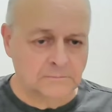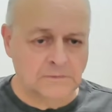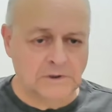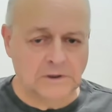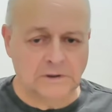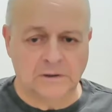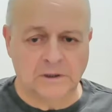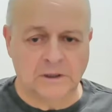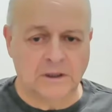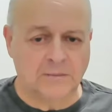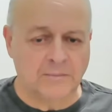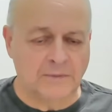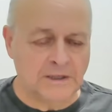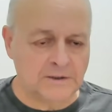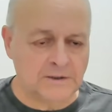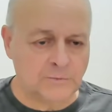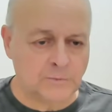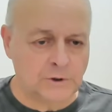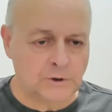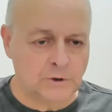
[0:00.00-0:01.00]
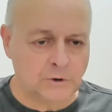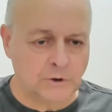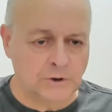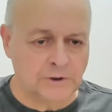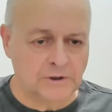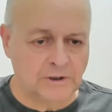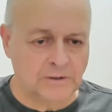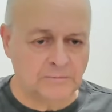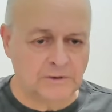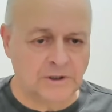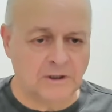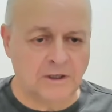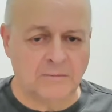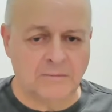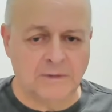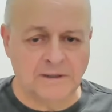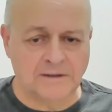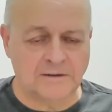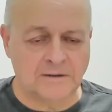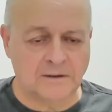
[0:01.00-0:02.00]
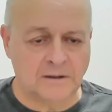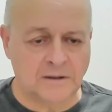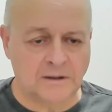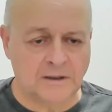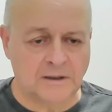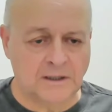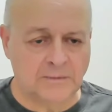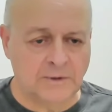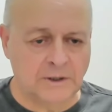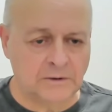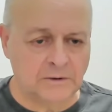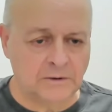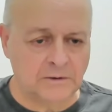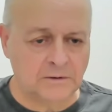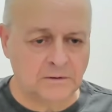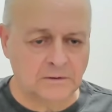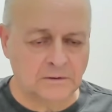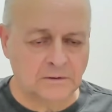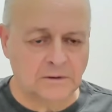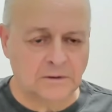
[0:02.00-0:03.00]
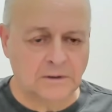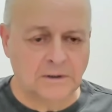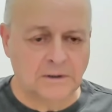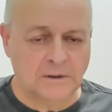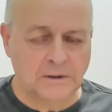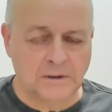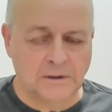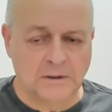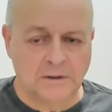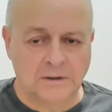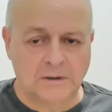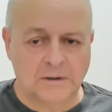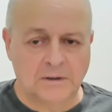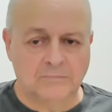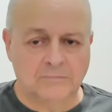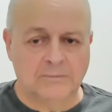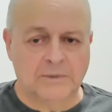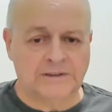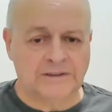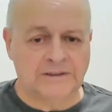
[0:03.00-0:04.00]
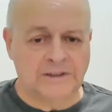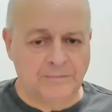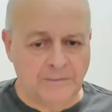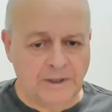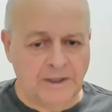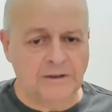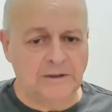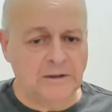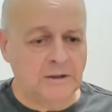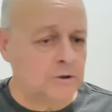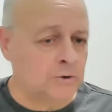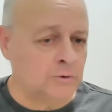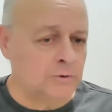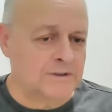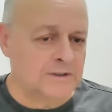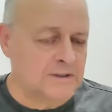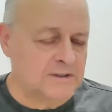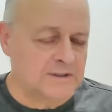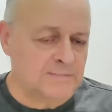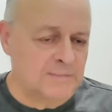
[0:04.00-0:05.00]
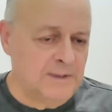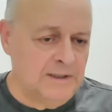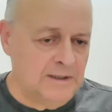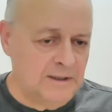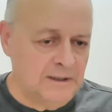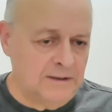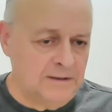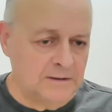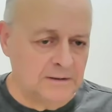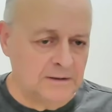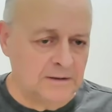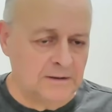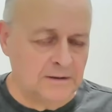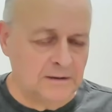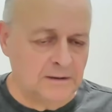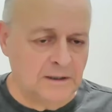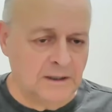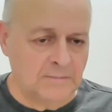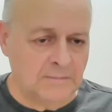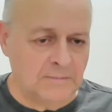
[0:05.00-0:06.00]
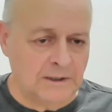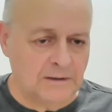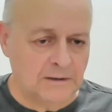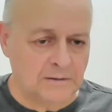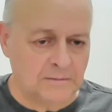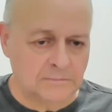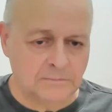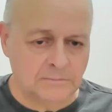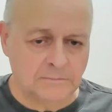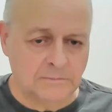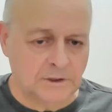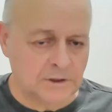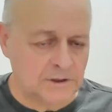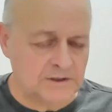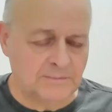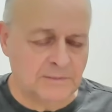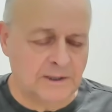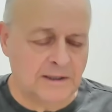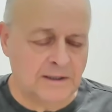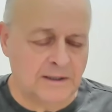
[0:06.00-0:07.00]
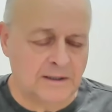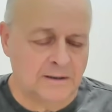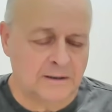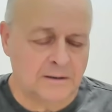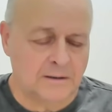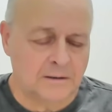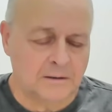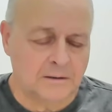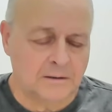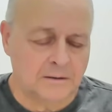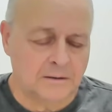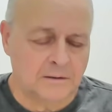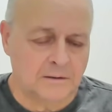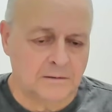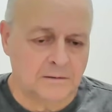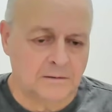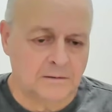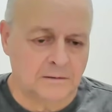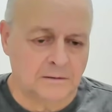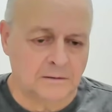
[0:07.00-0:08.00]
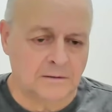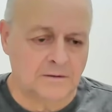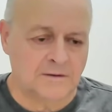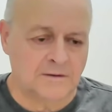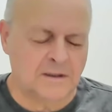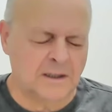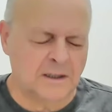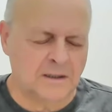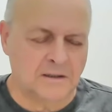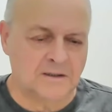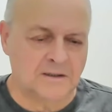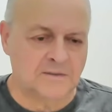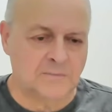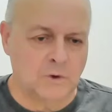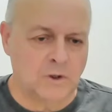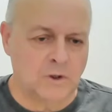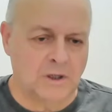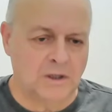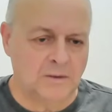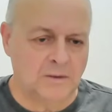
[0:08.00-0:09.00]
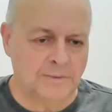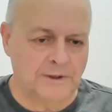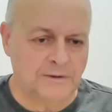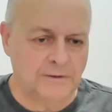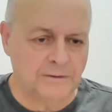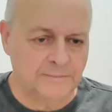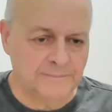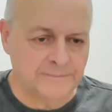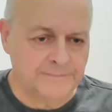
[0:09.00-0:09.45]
and the Hamas will join them, the Hamas uh, in Lebanon. But the main issue is Hezbollah and uh, Amal. Hezbollah is like a small army.